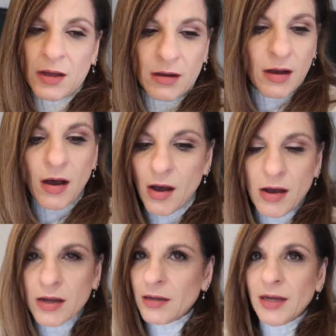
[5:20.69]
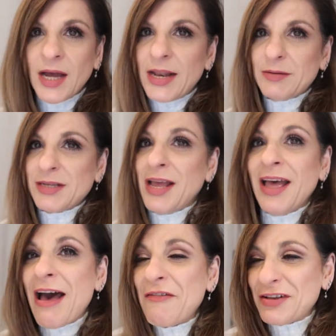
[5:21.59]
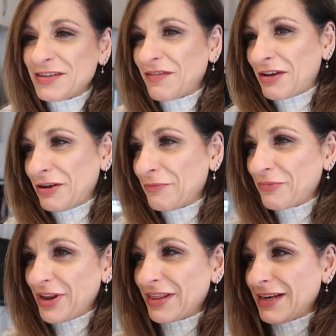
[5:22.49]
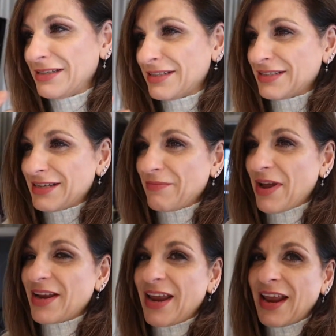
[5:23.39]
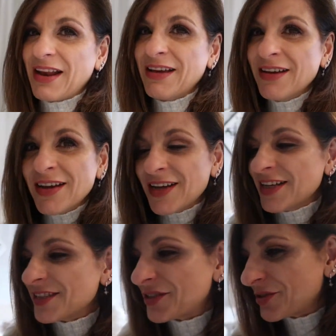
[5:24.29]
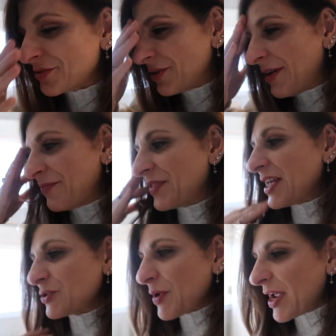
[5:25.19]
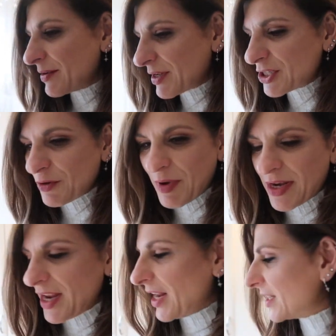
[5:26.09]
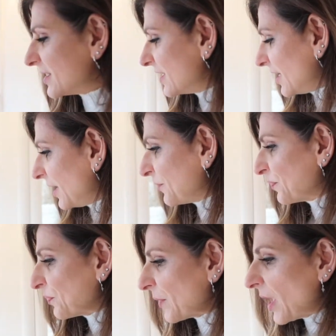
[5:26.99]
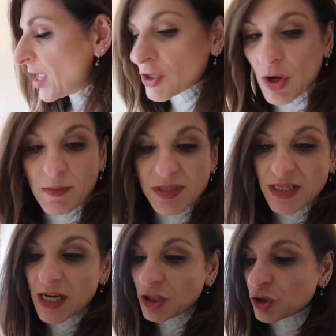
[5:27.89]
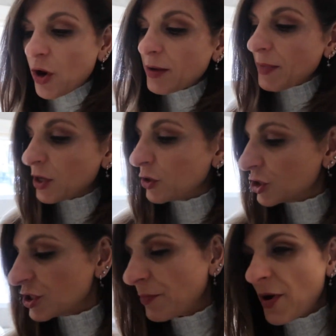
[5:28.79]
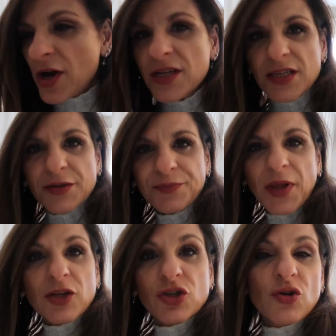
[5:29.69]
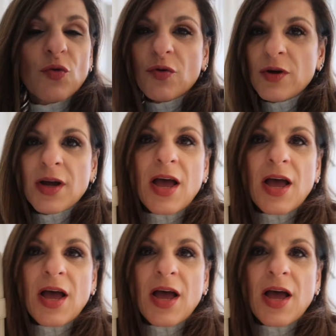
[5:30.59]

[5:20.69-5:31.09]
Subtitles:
and I was if I couldn't breathe, I needed to take my inhaler. So that's why I took my inhaler today. So I'm still enjoying my Gucci purse. Do you know,